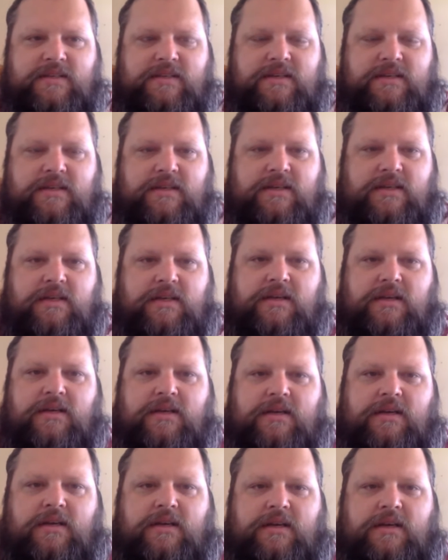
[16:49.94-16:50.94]

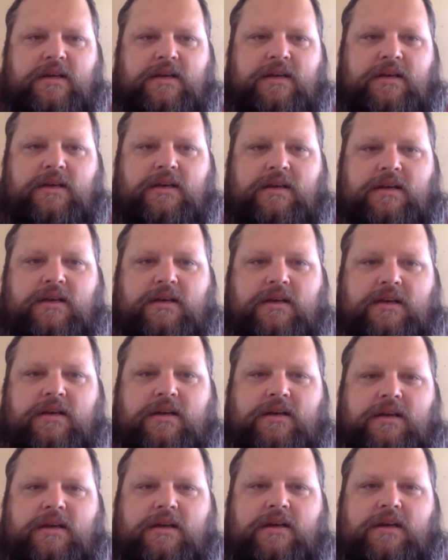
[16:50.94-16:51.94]
No one is speaking in this clip.